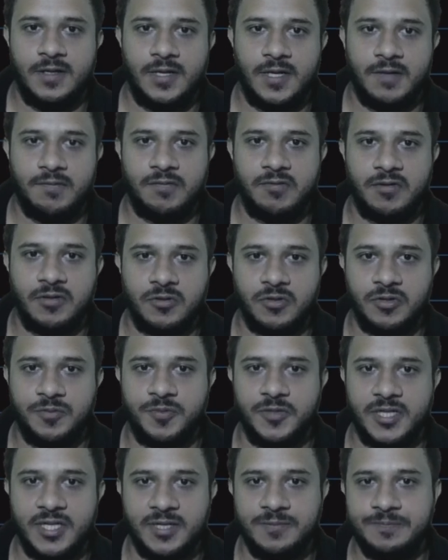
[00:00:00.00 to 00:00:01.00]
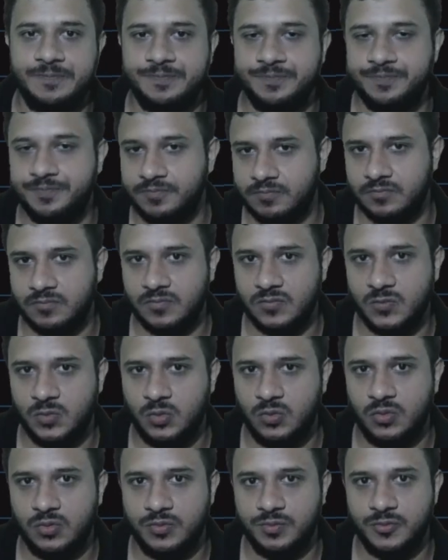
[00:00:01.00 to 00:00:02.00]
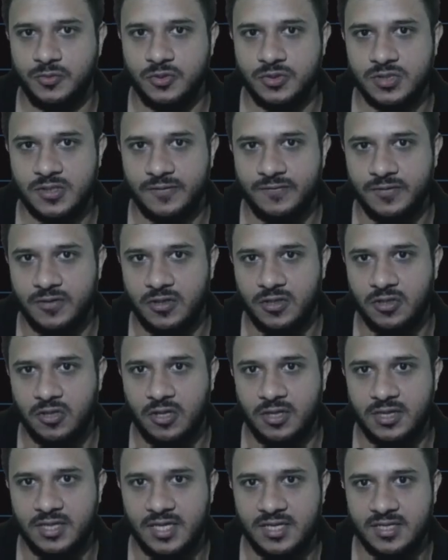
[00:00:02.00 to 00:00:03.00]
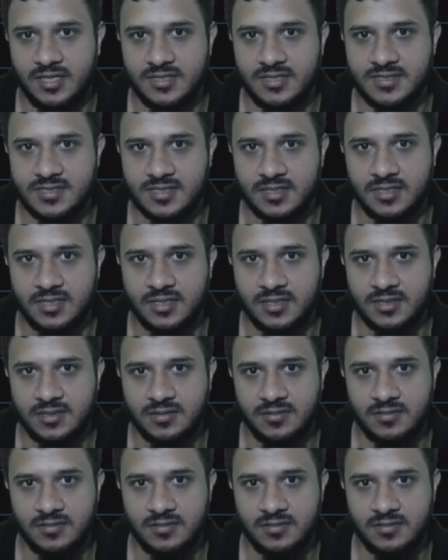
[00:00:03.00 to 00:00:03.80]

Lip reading: Everyone good with it? Most of you have got that answer correct.